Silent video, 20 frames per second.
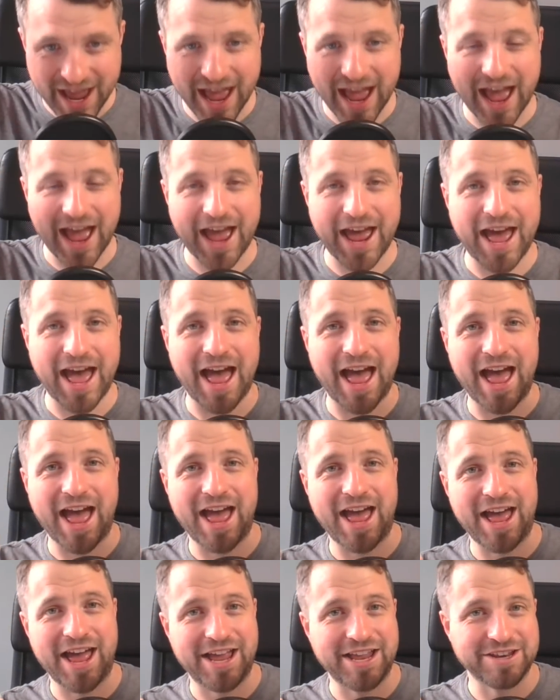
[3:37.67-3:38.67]

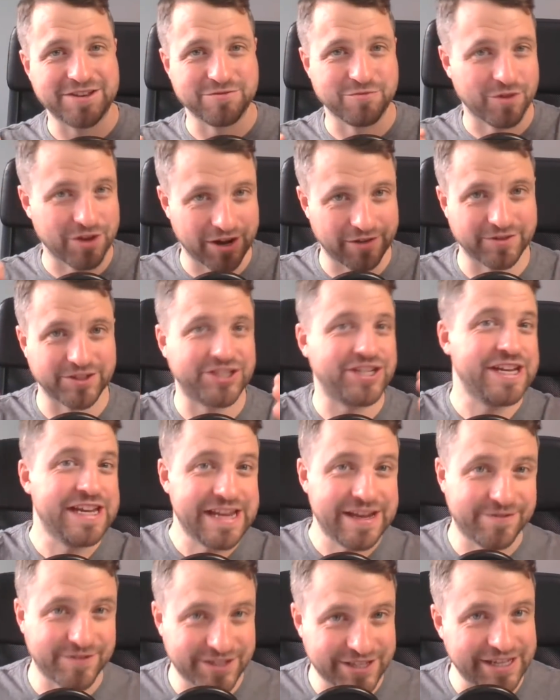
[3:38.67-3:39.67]
and what I've
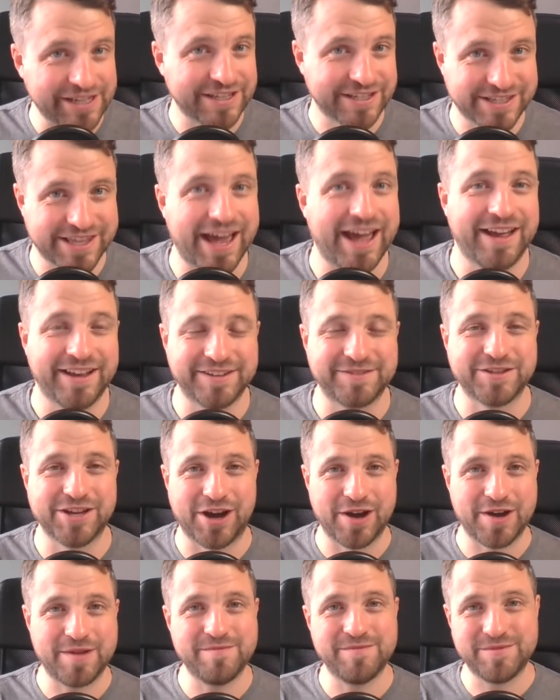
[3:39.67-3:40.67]
achieved since that
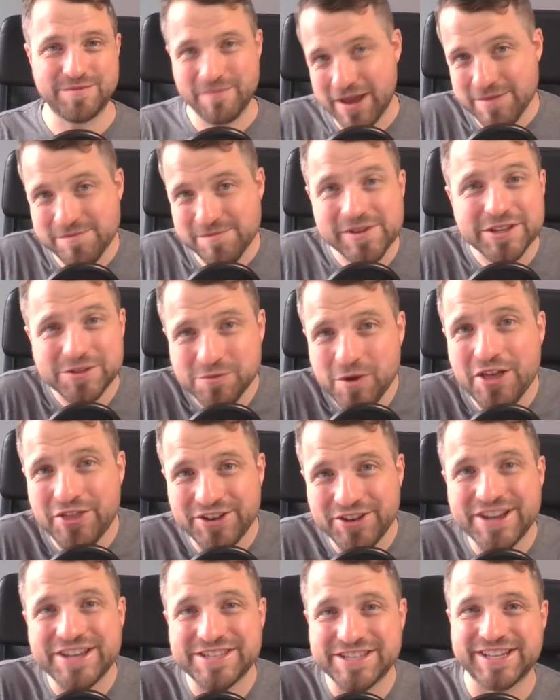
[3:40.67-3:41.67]
time, maybe it's worth
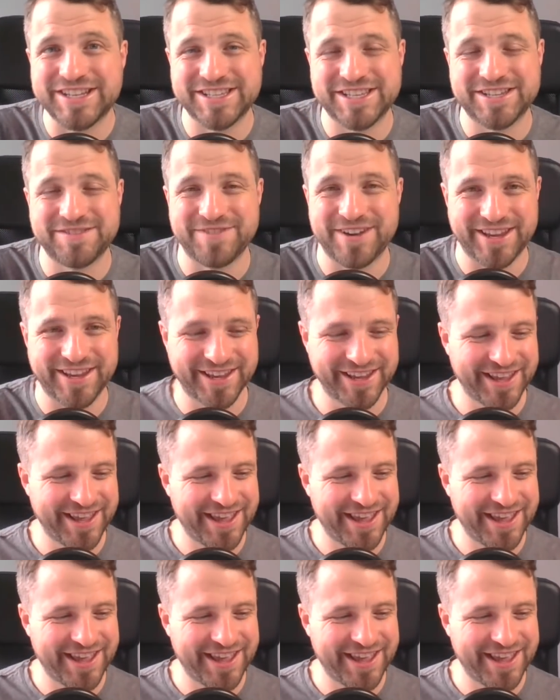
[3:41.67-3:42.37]
listening to me.